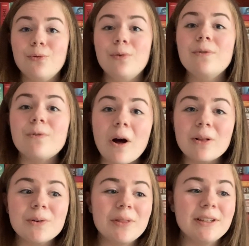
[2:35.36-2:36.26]
We
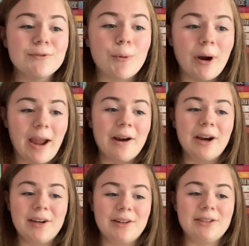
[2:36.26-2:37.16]
follow these 4
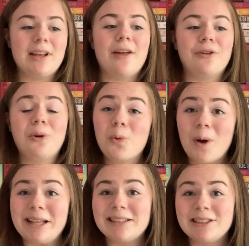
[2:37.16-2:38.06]
characters on their
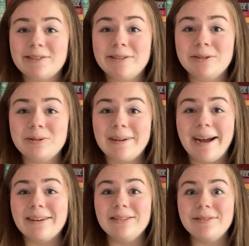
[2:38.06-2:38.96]
quest to,
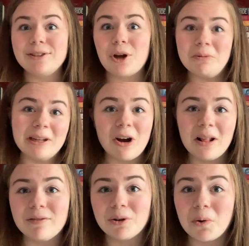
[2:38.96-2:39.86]
I don't even know, they all
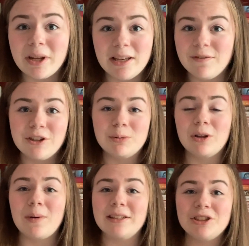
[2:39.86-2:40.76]
have their own individual
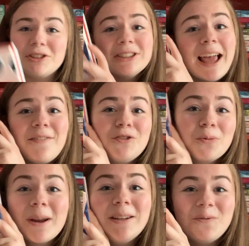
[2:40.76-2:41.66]
quests. You just have to
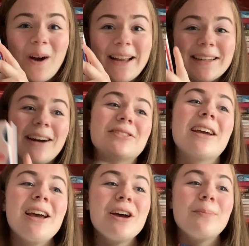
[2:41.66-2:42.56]
read to find out.
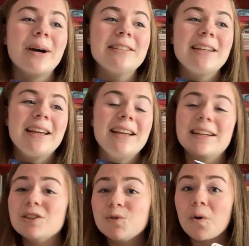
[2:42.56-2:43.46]
But
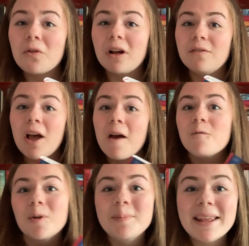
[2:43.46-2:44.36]
it is full of
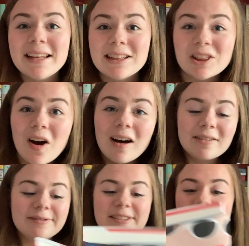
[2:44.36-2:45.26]
forbidden
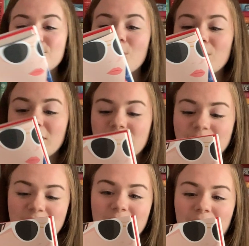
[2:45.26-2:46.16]
love. It's full of,
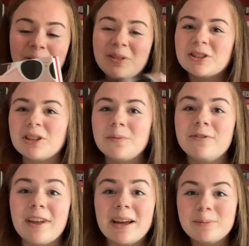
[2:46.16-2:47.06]
there's some
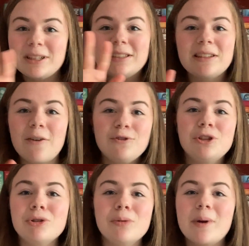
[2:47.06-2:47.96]
family stuff
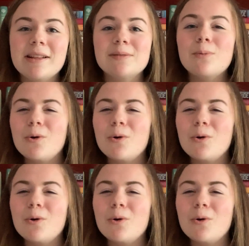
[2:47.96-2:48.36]
too, but this